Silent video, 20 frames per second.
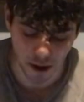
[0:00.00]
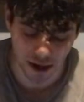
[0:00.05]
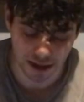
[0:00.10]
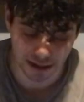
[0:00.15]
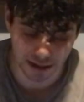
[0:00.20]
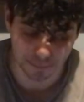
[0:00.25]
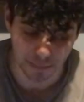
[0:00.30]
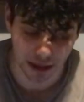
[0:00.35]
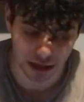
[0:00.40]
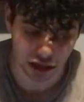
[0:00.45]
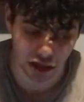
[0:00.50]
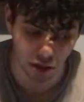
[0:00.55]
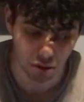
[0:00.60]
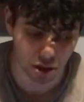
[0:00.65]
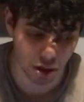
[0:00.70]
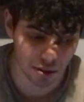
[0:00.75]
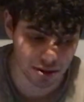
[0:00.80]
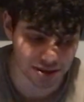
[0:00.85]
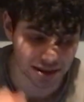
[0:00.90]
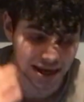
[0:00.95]
I think
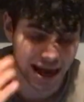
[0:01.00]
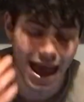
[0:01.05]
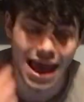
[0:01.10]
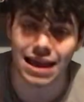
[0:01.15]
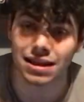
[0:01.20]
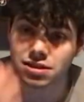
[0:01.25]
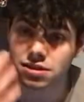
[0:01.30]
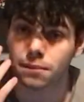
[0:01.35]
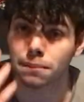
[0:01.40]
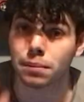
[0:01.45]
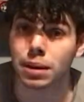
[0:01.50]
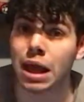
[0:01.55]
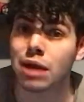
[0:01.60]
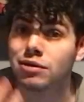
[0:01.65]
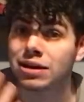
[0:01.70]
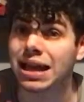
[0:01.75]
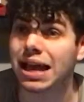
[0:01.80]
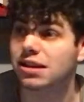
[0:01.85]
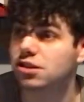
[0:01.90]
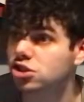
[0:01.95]
Bakayoko is an excellent player,
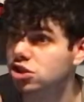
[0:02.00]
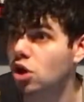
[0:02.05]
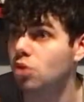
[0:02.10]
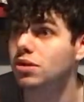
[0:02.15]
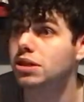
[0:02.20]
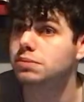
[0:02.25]
and he has shown